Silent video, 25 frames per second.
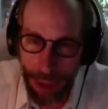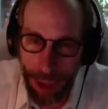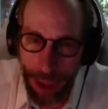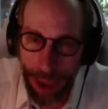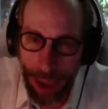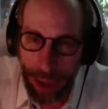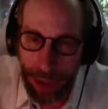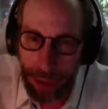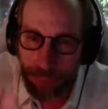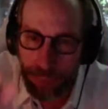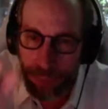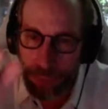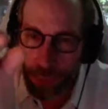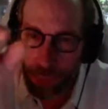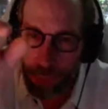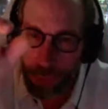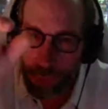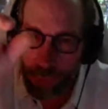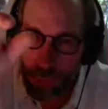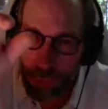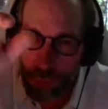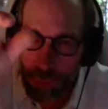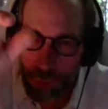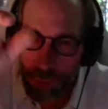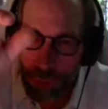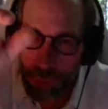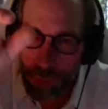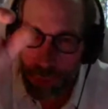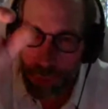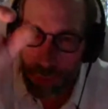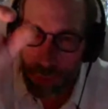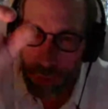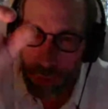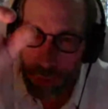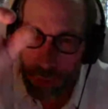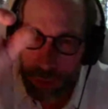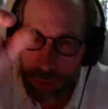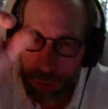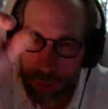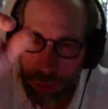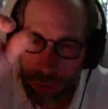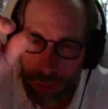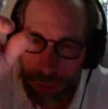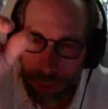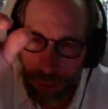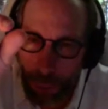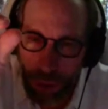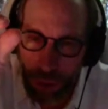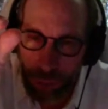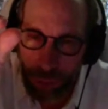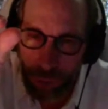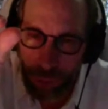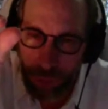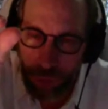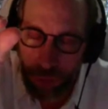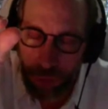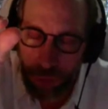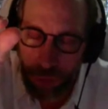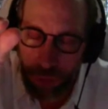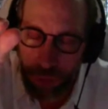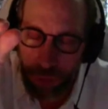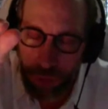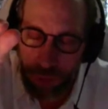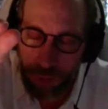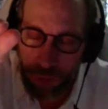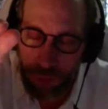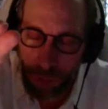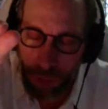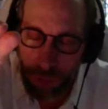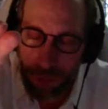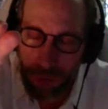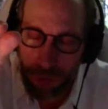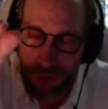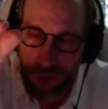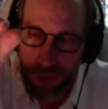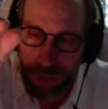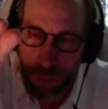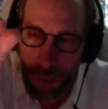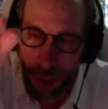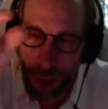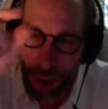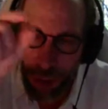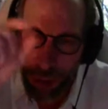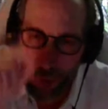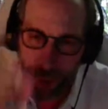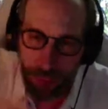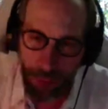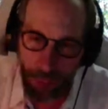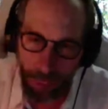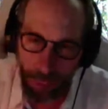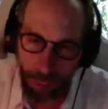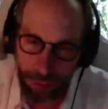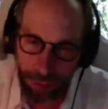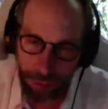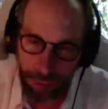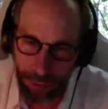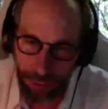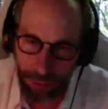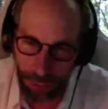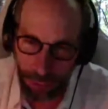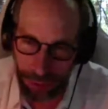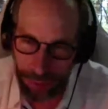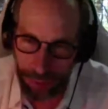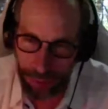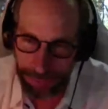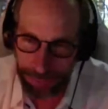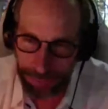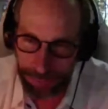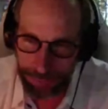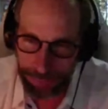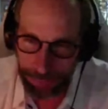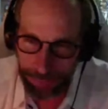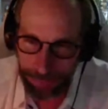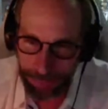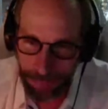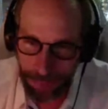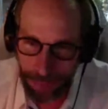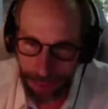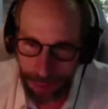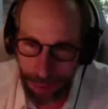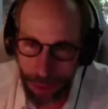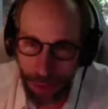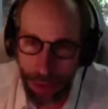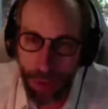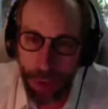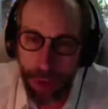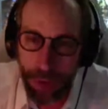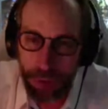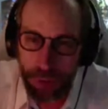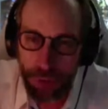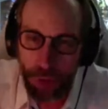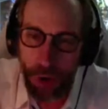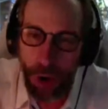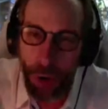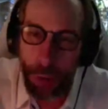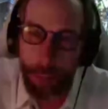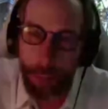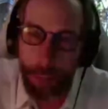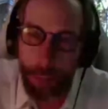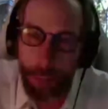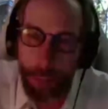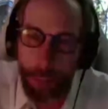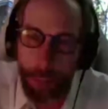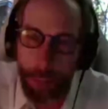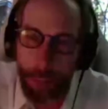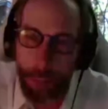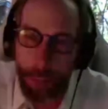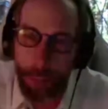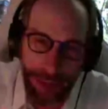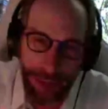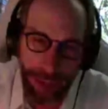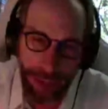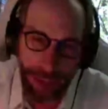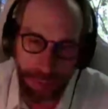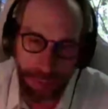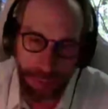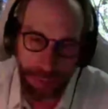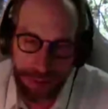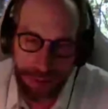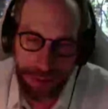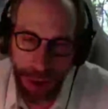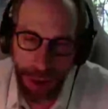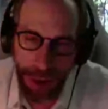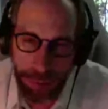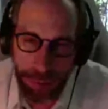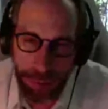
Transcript: And if you looked at the universe, you'd see something smaller than one degree. So go back again to the slide